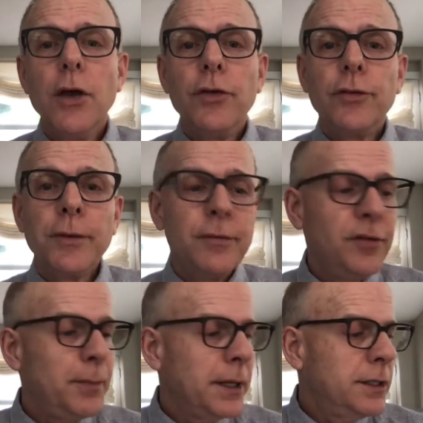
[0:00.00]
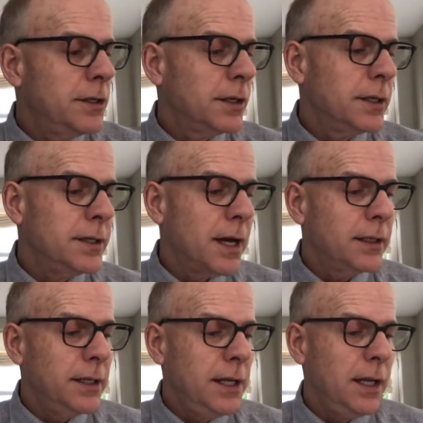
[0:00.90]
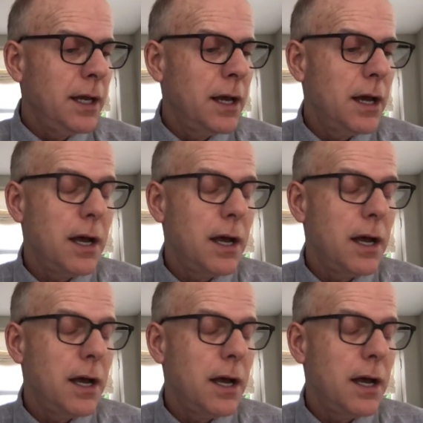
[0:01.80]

So with respect to conducting